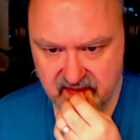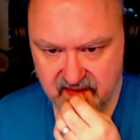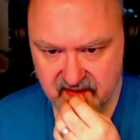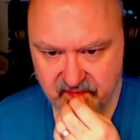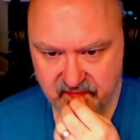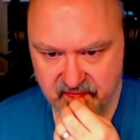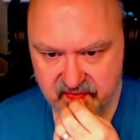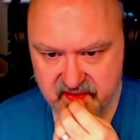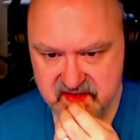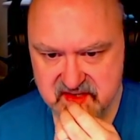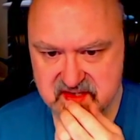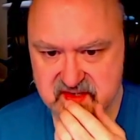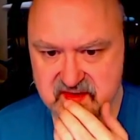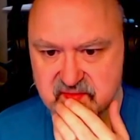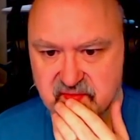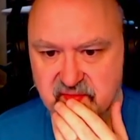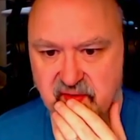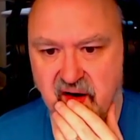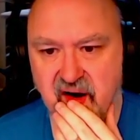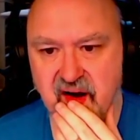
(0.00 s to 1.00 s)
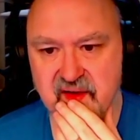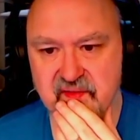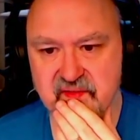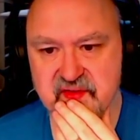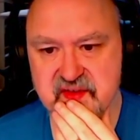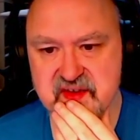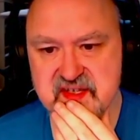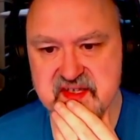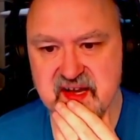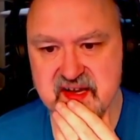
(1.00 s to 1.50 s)
If this is 5,
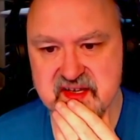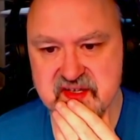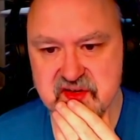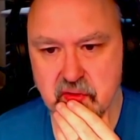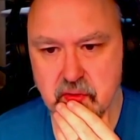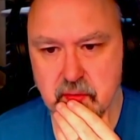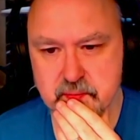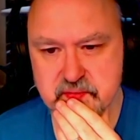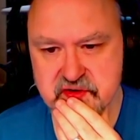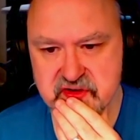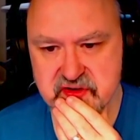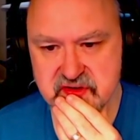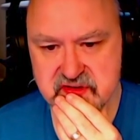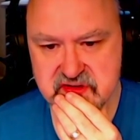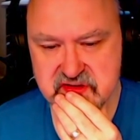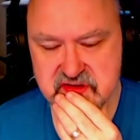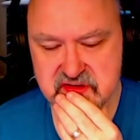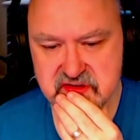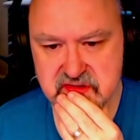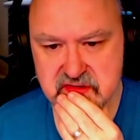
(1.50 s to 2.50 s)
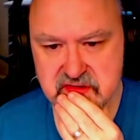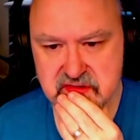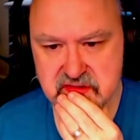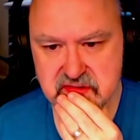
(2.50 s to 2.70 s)
this has options.